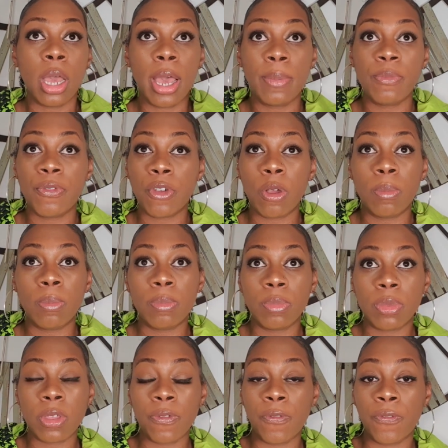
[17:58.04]
from
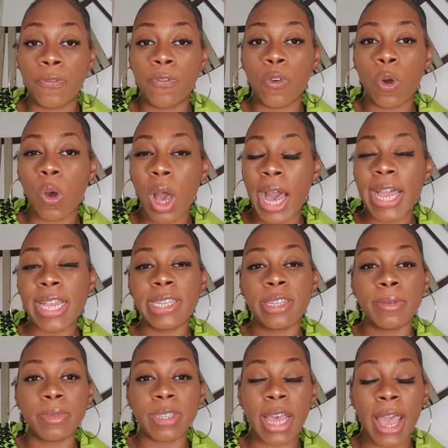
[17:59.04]
the 4
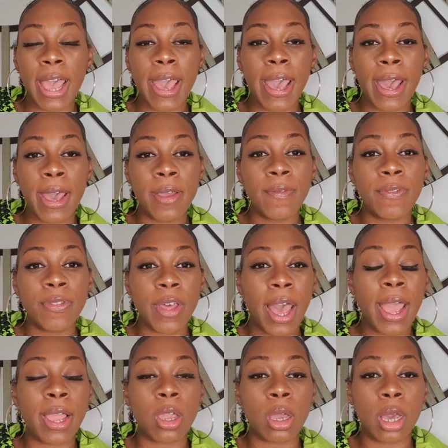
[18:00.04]
items that I have
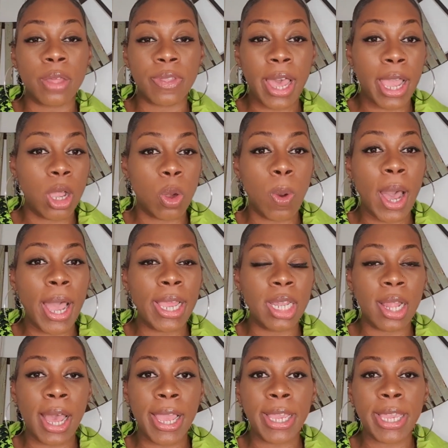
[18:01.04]
that I quite
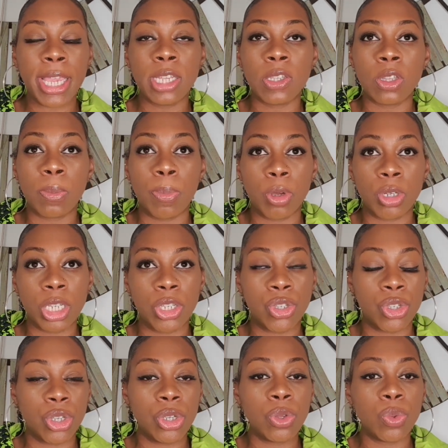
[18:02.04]
like is the
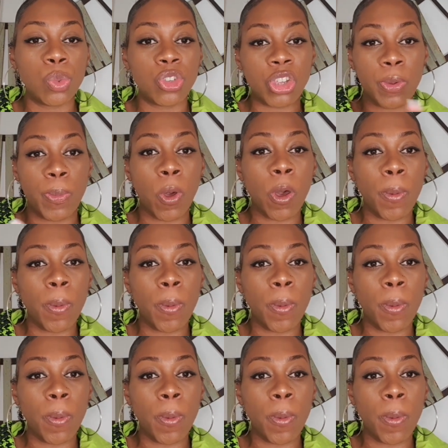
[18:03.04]
bodysuit, which I'll put a